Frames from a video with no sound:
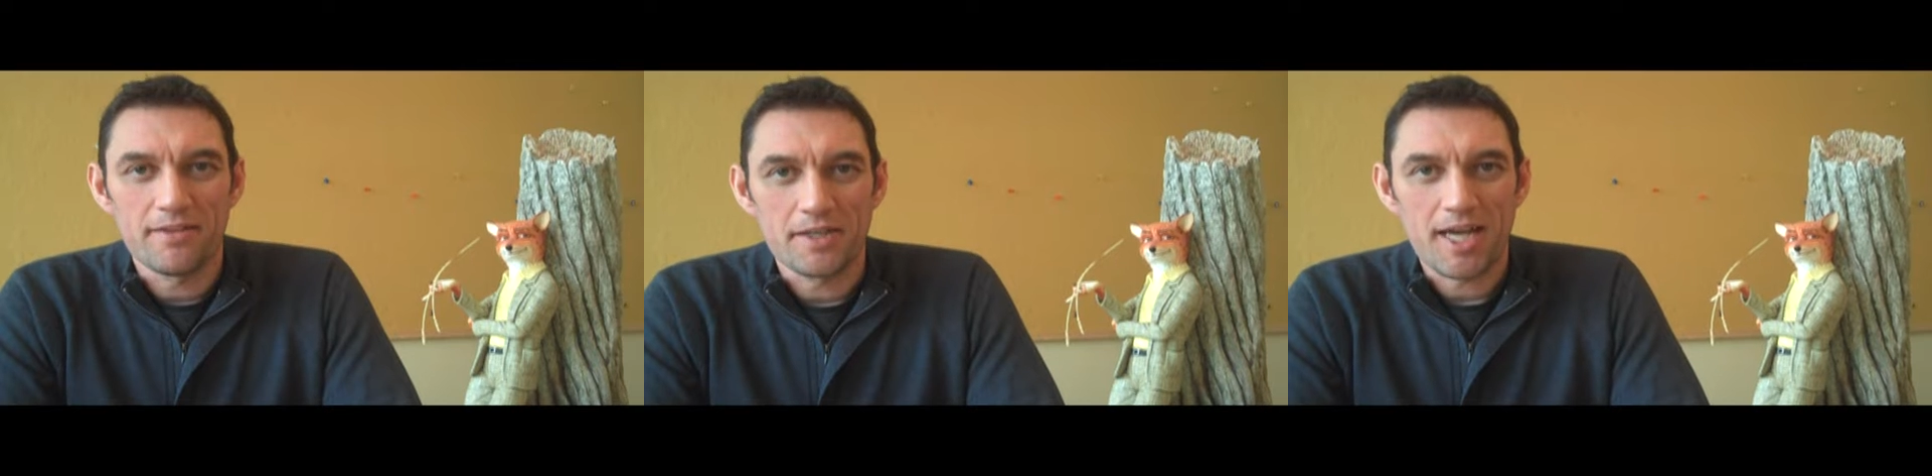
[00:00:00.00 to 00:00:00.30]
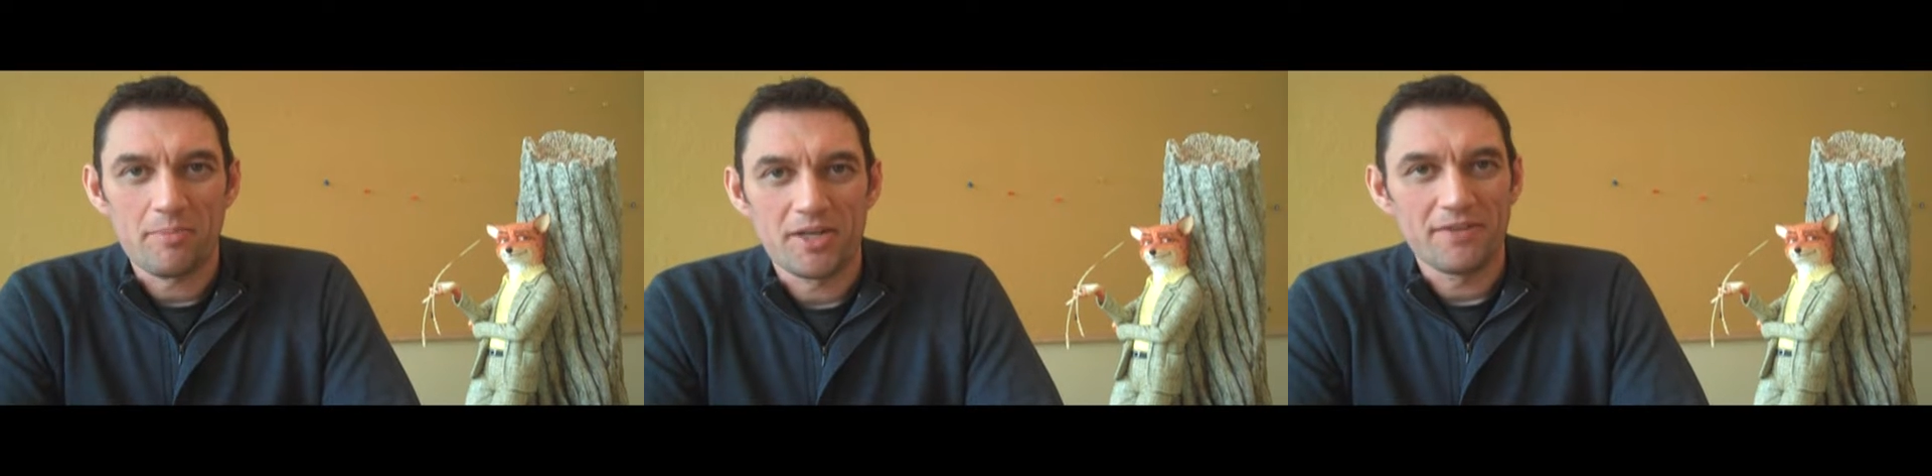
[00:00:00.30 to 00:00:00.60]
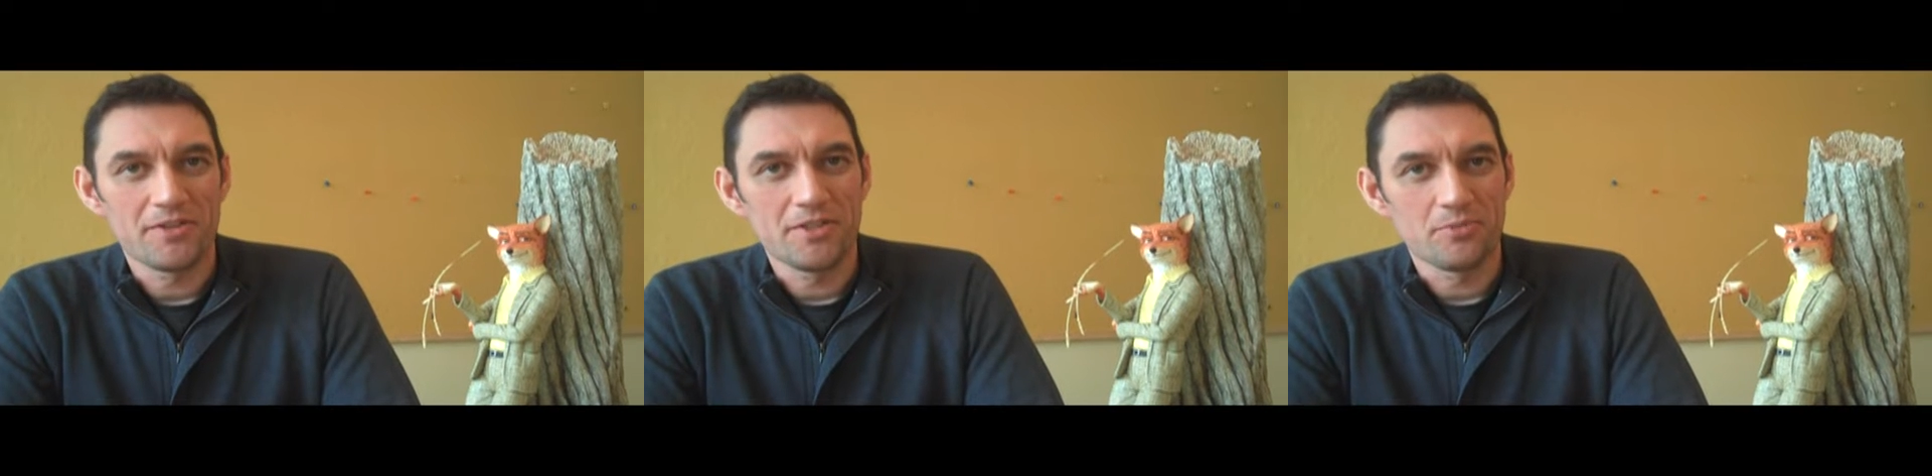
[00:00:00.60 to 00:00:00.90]
The Gap had
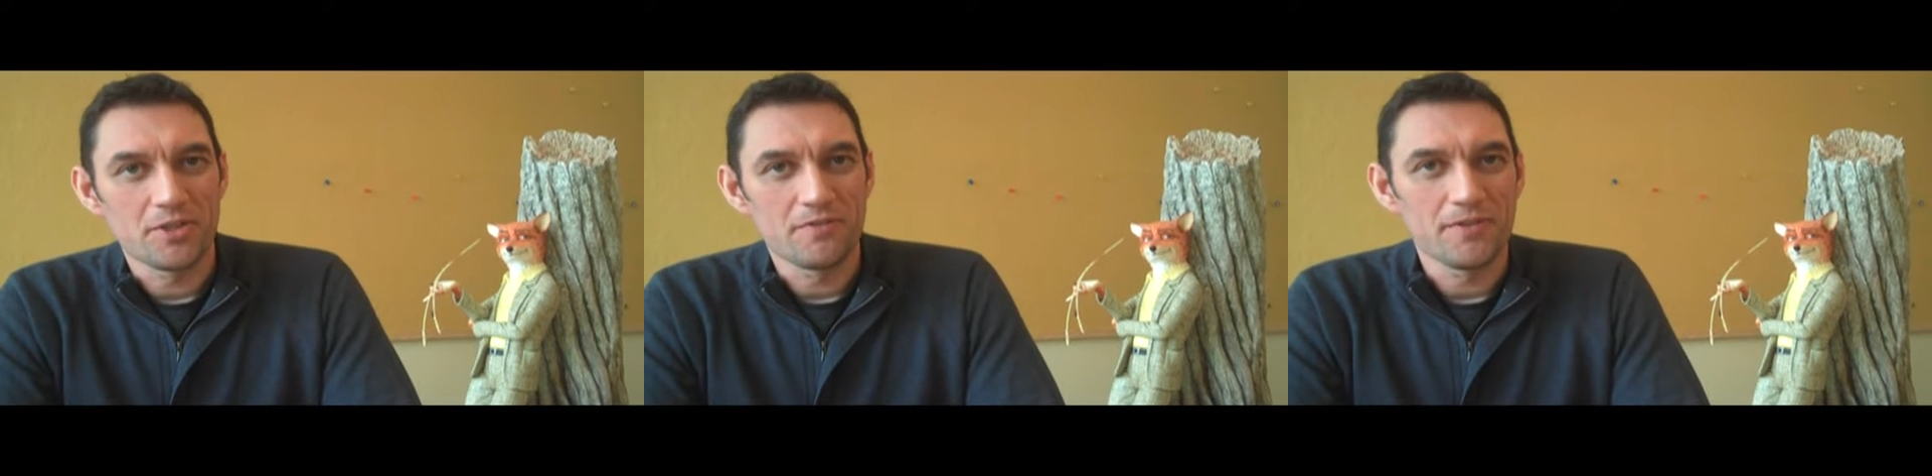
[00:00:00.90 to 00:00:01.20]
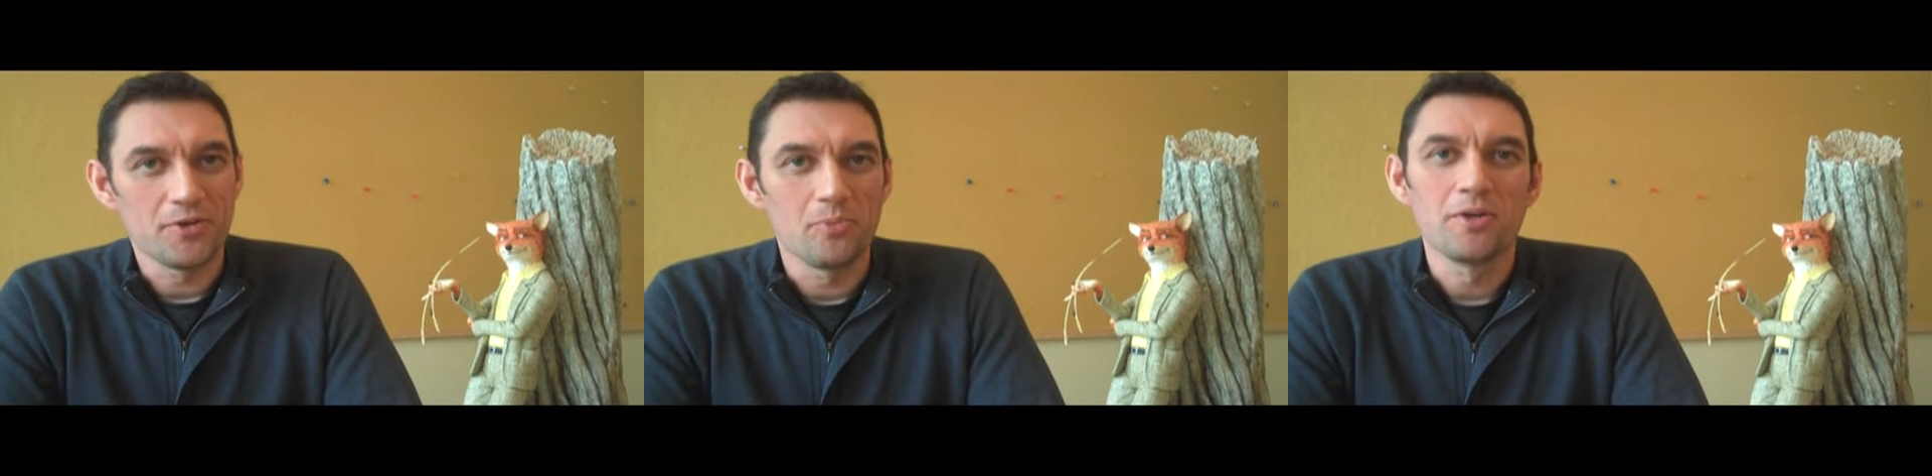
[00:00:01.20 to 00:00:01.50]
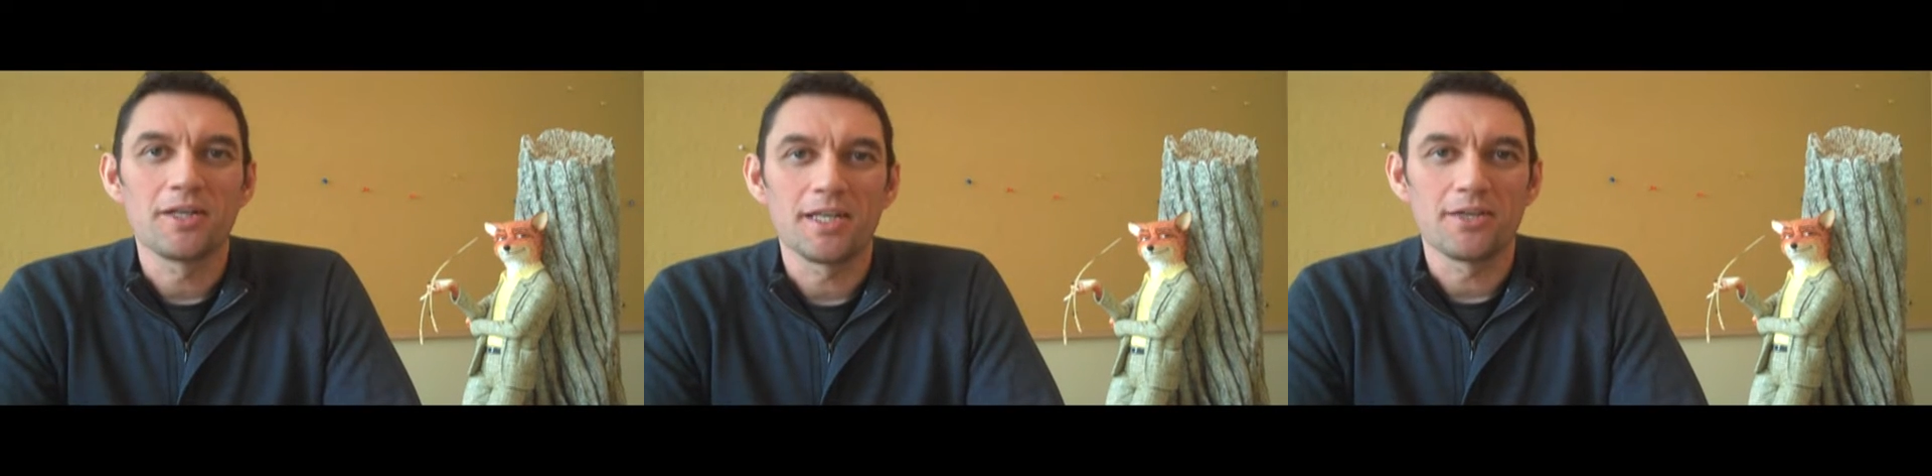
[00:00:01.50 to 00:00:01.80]
ever done with a film,
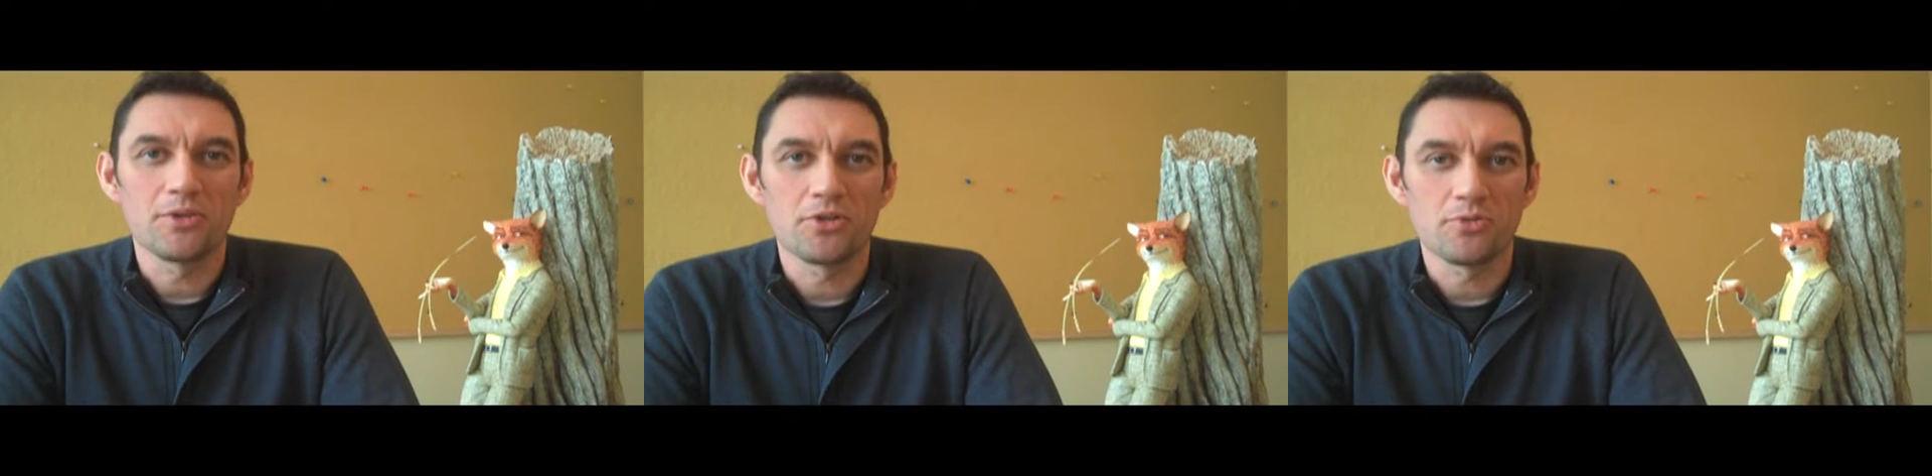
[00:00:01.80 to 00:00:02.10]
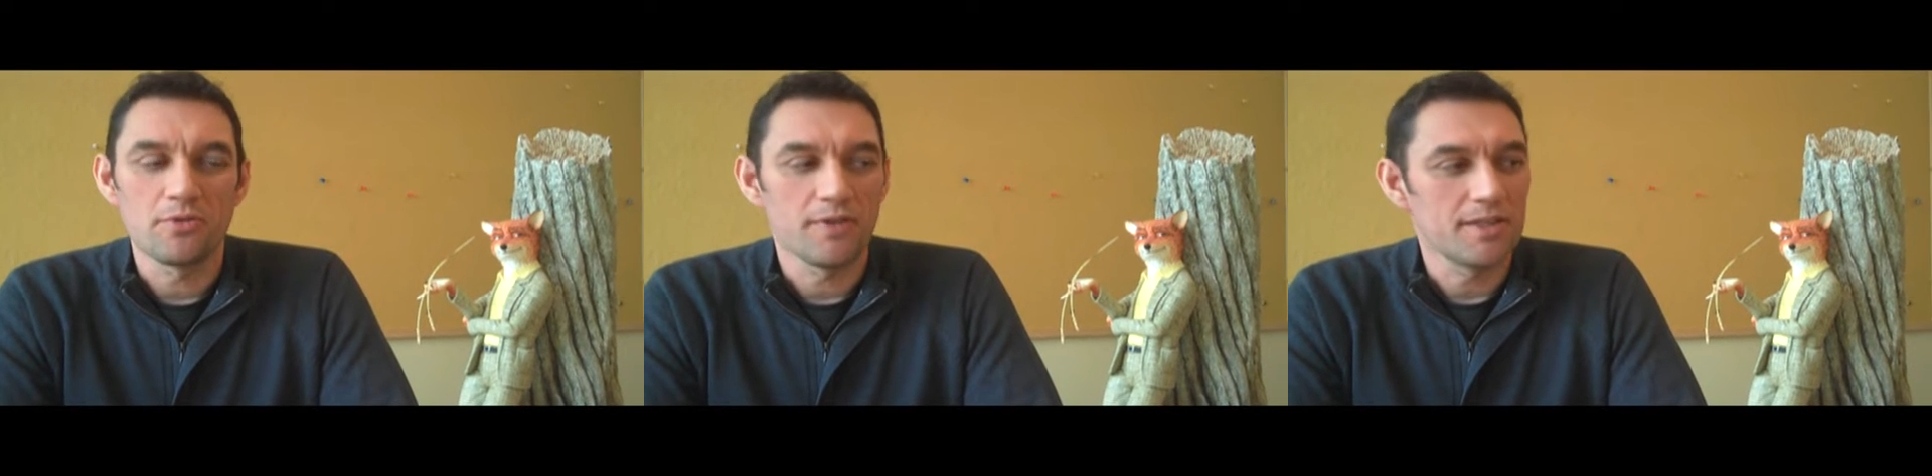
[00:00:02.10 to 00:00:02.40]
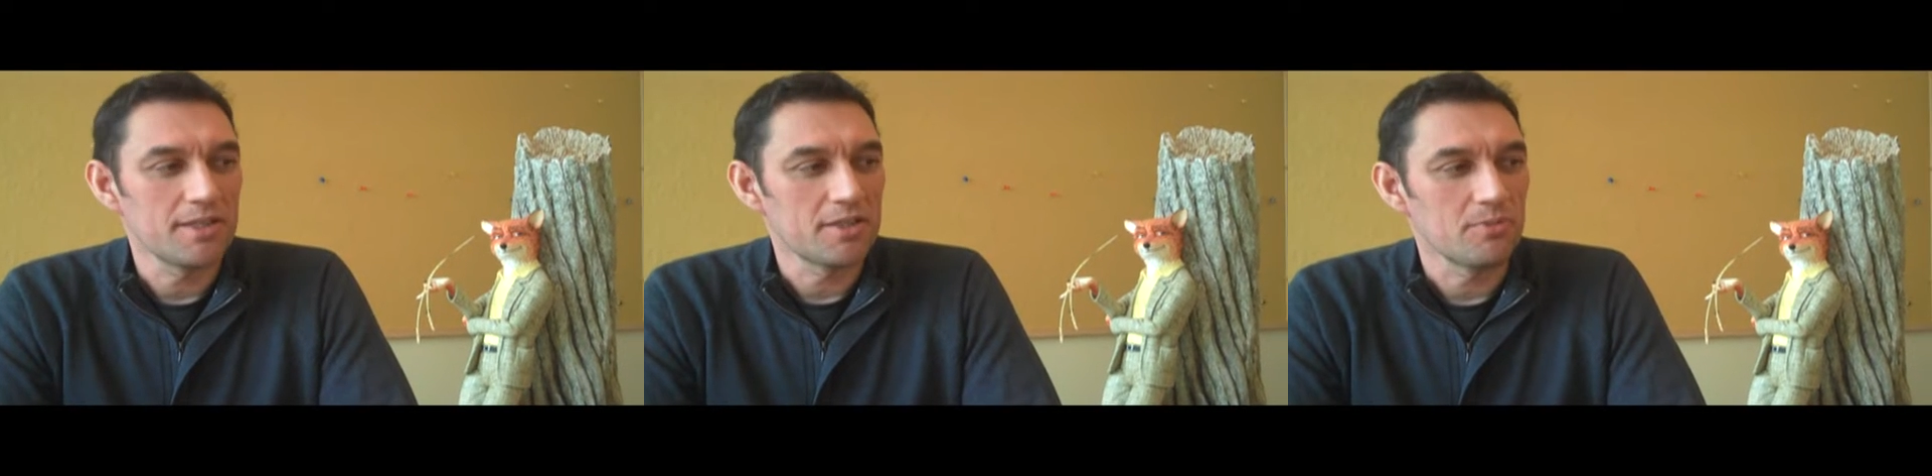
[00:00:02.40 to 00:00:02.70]
which was with
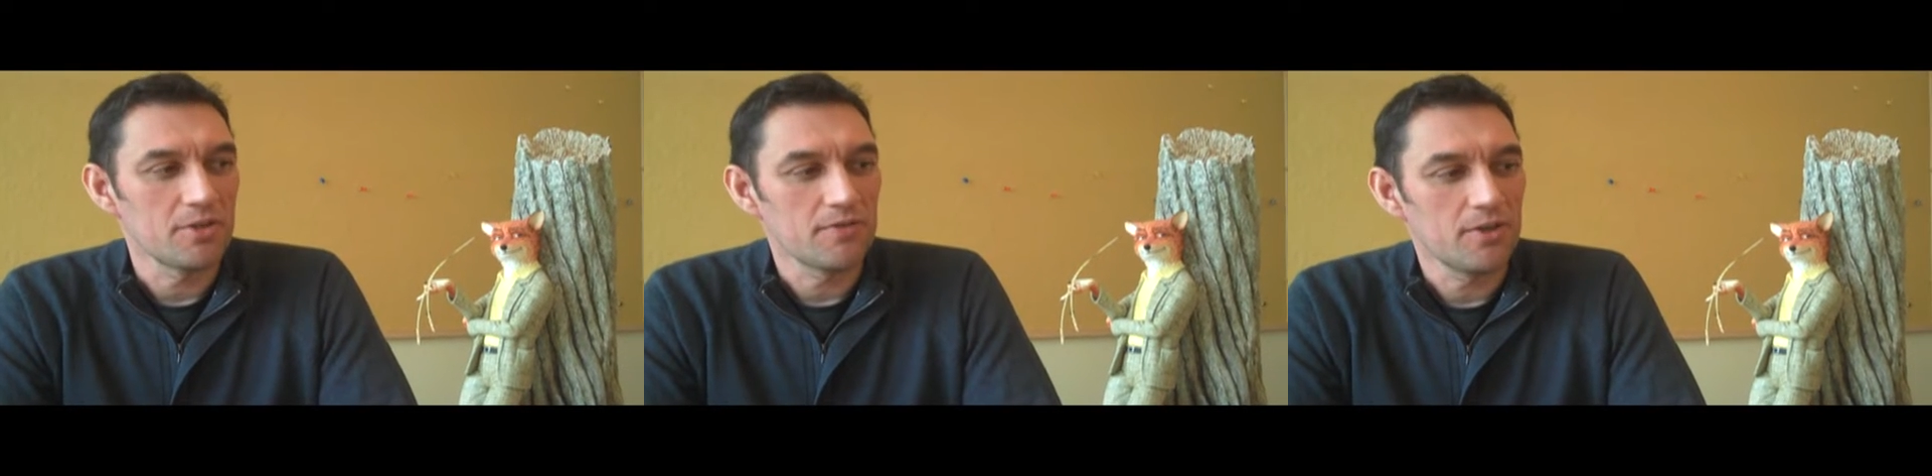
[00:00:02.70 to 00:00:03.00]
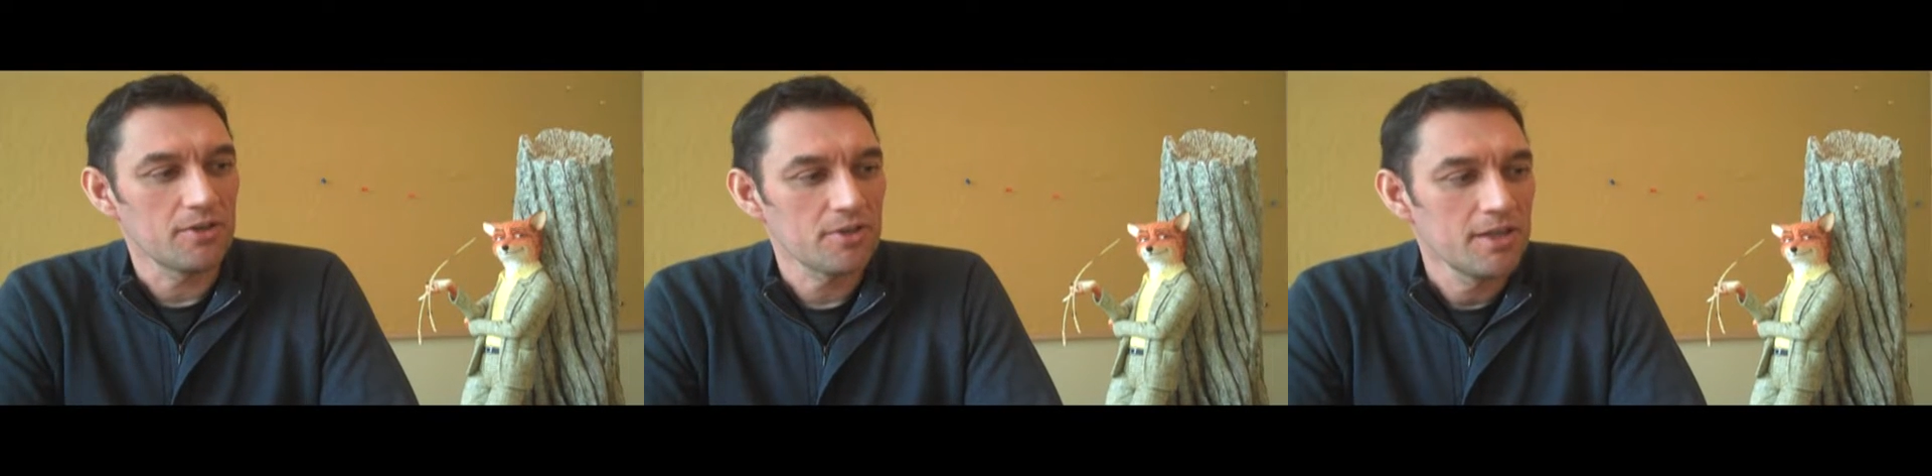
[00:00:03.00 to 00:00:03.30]
Fantastic Mr. Fox.